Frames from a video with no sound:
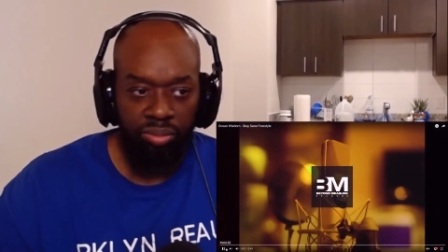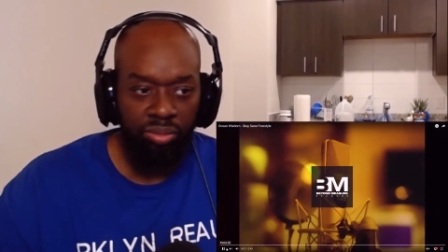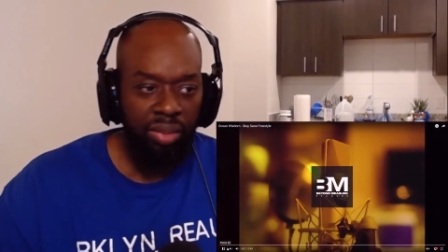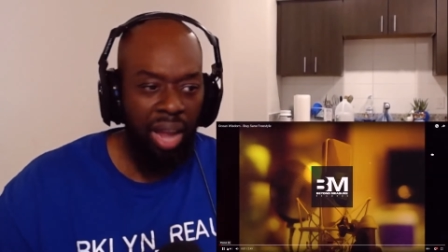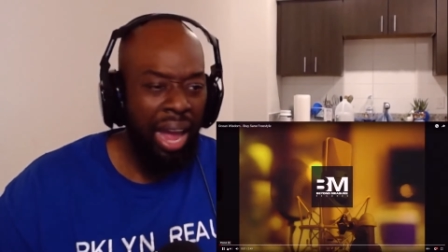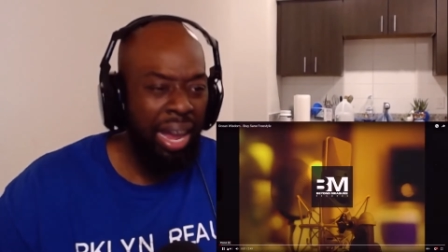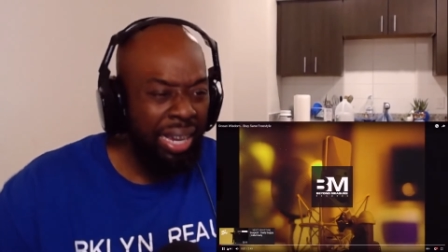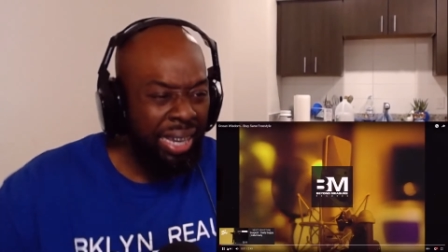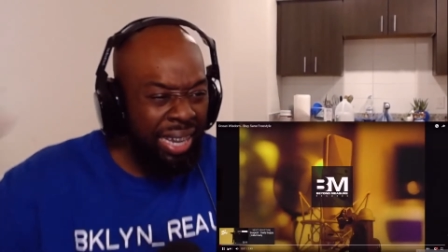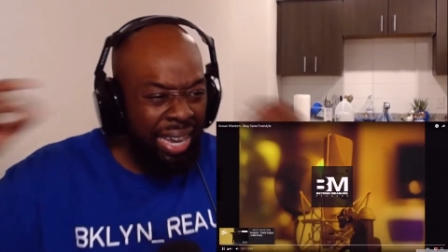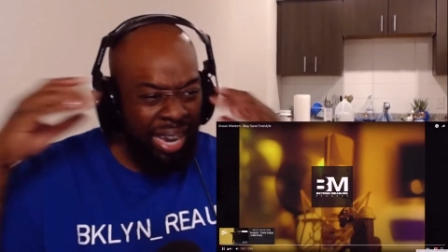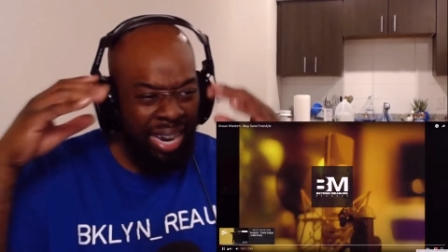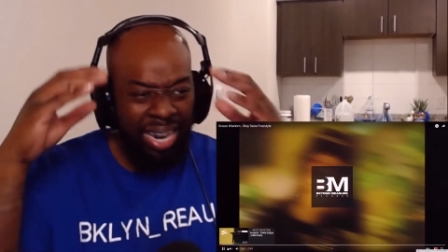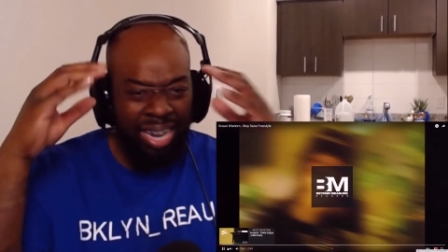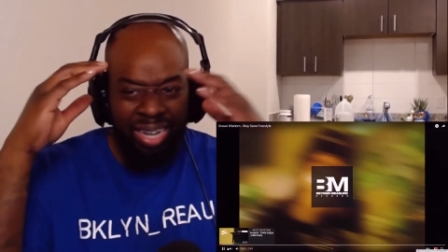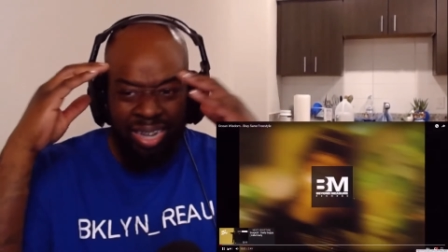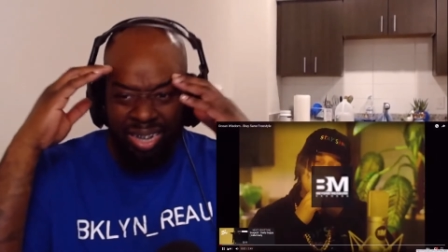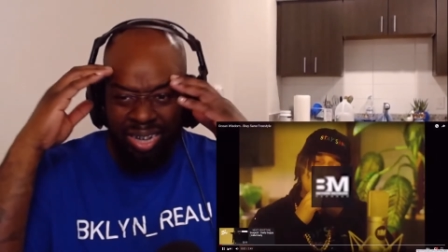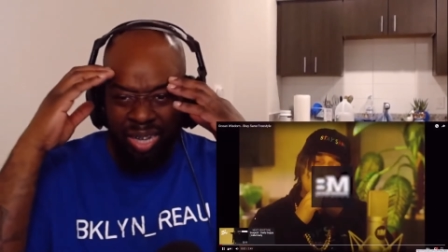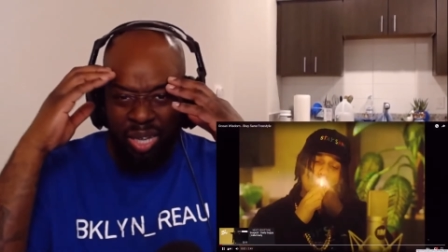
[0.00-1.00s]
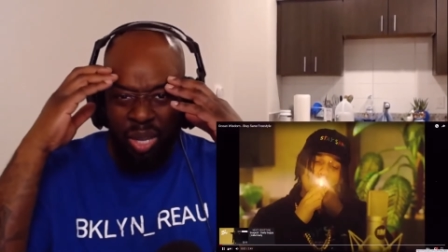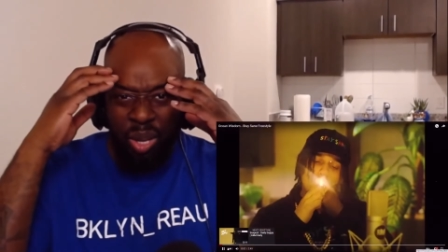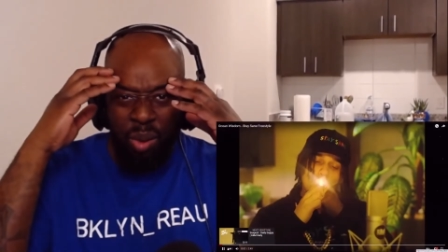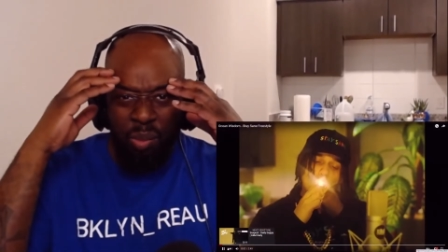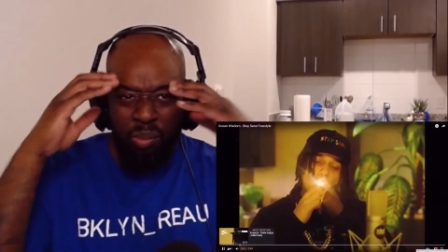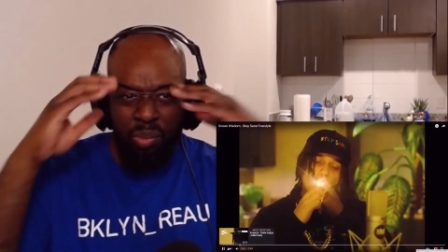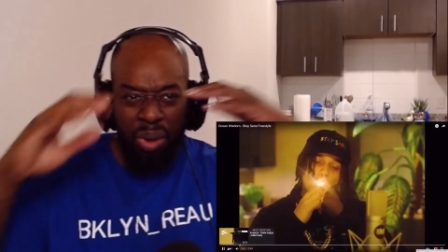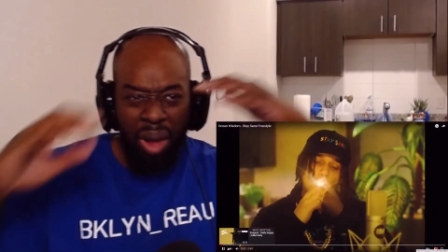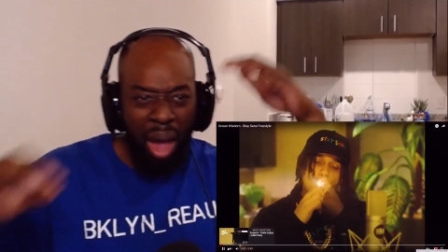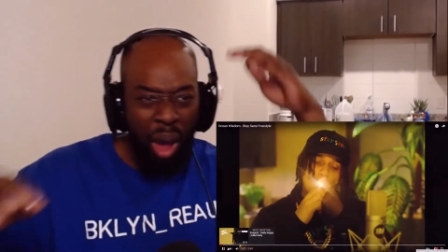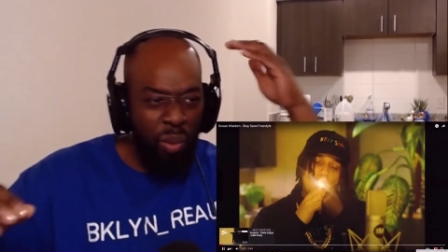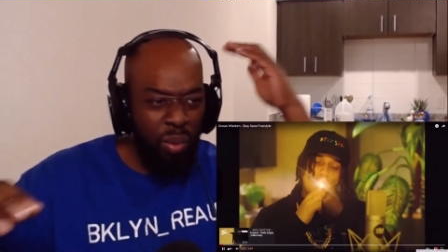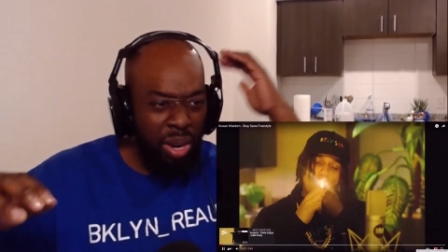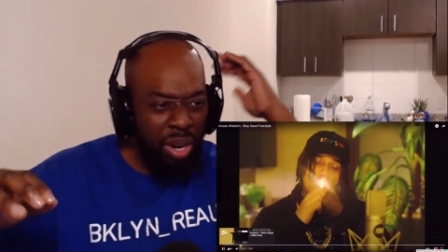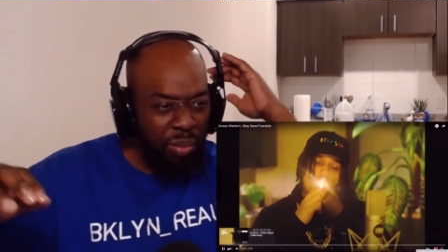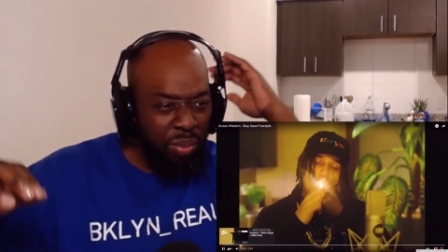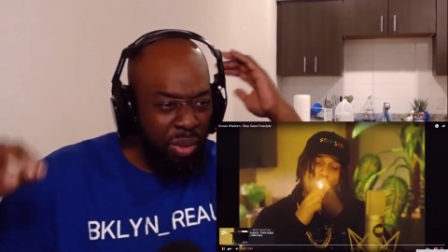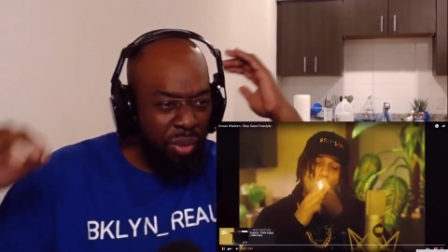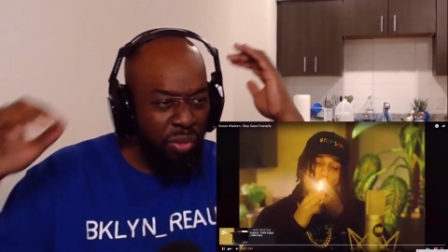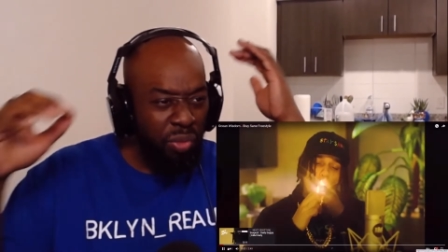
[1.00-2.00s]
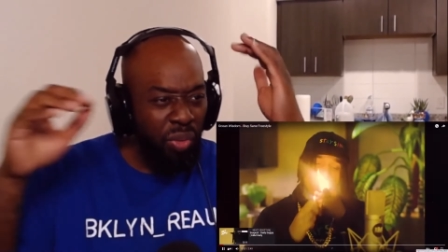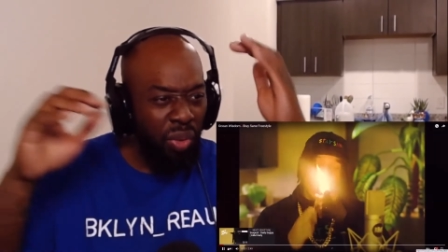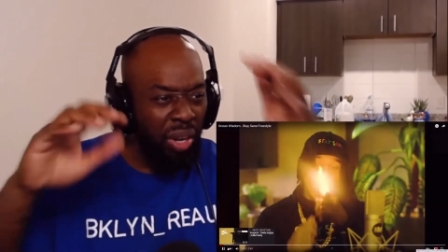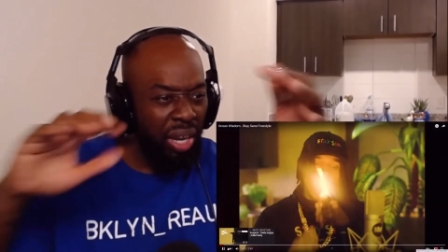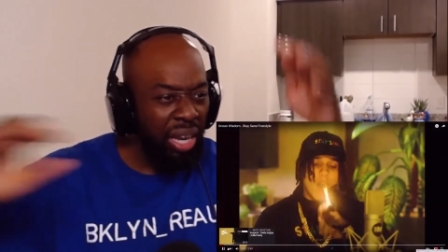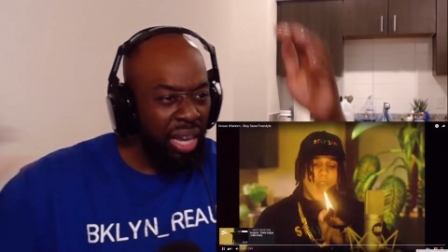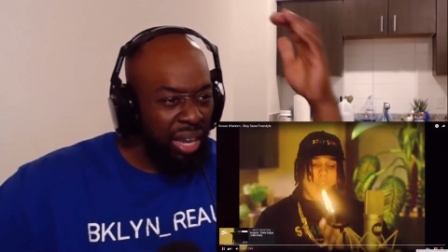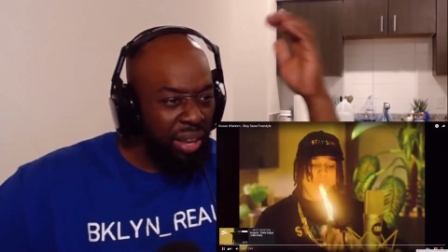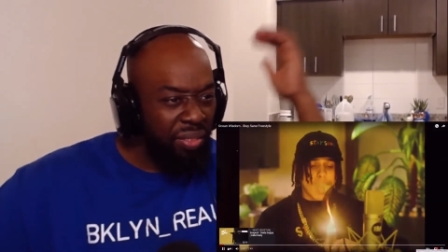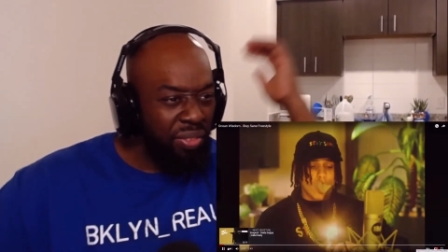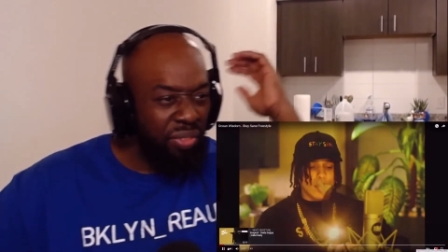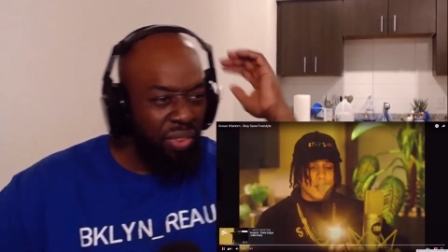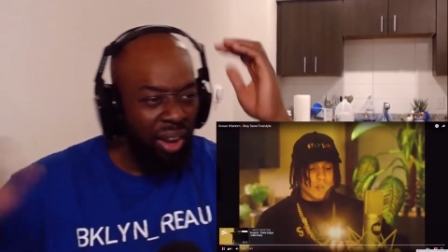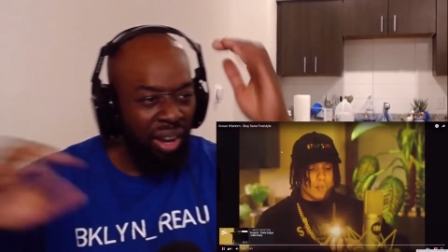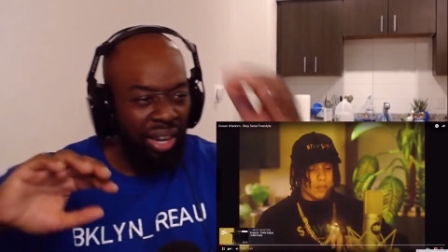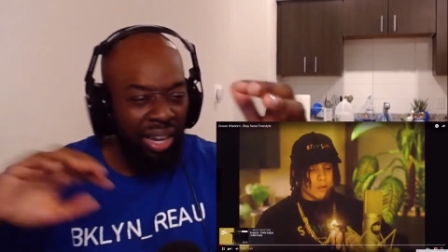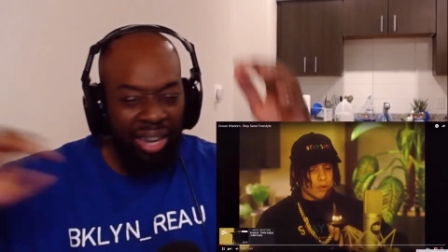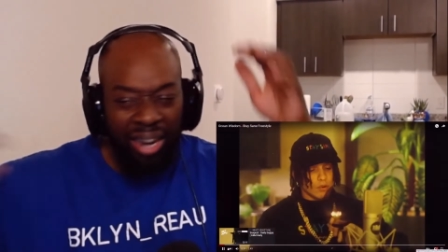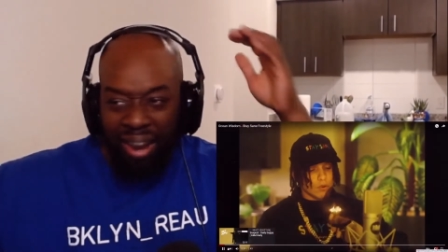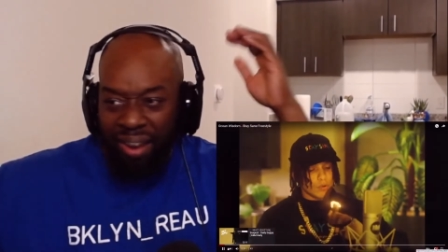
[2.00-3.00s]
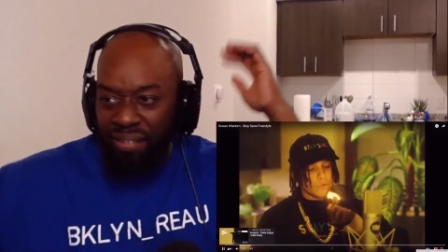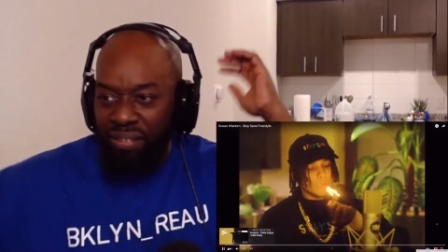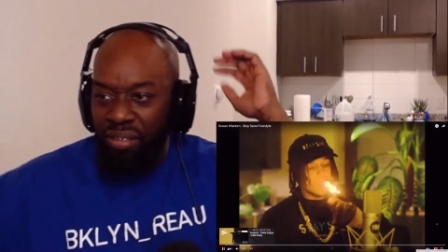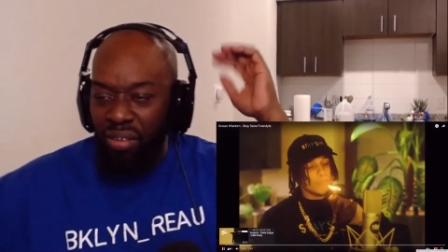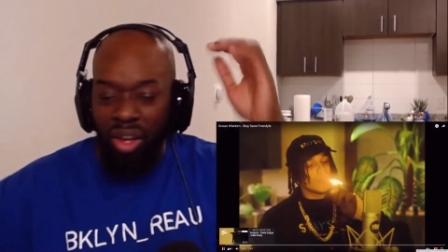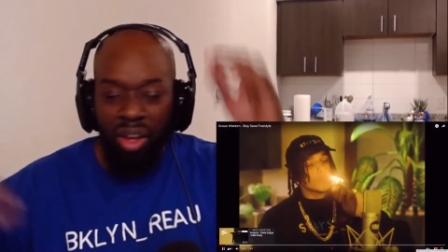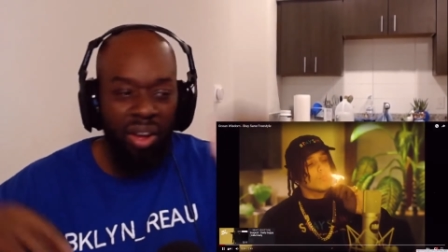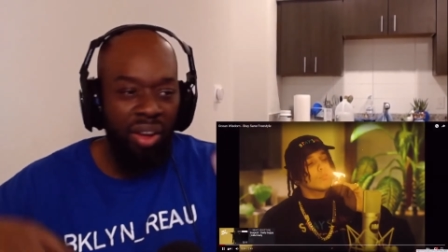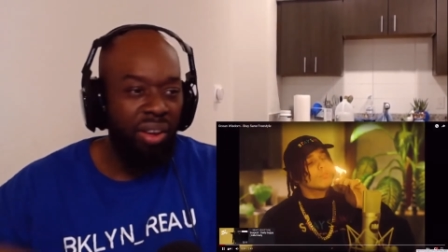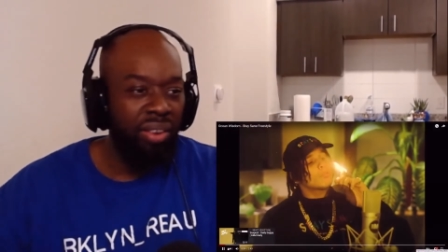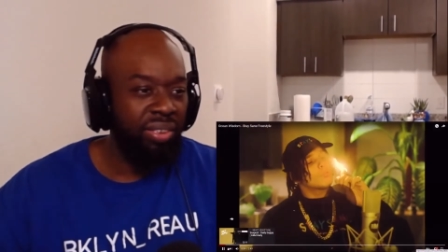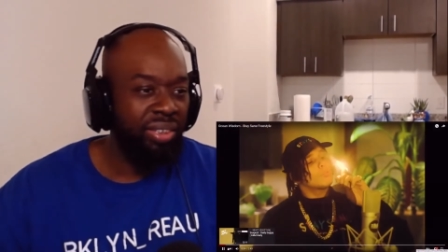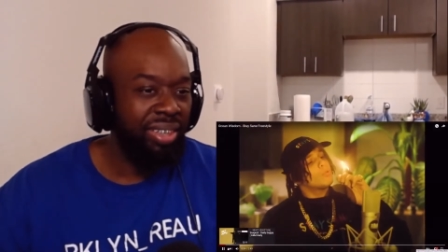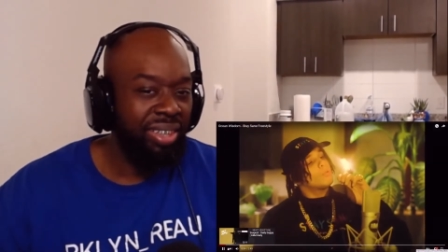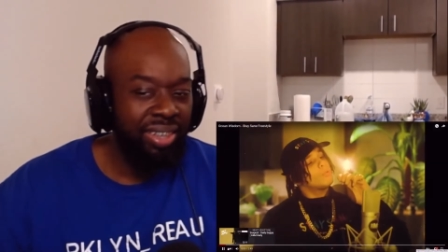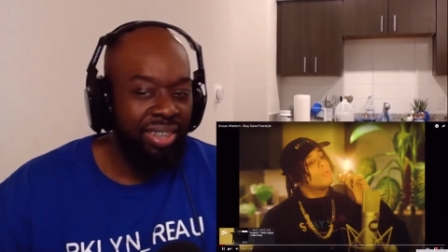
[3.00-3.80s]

I get it, but I want to be fully fucking involved.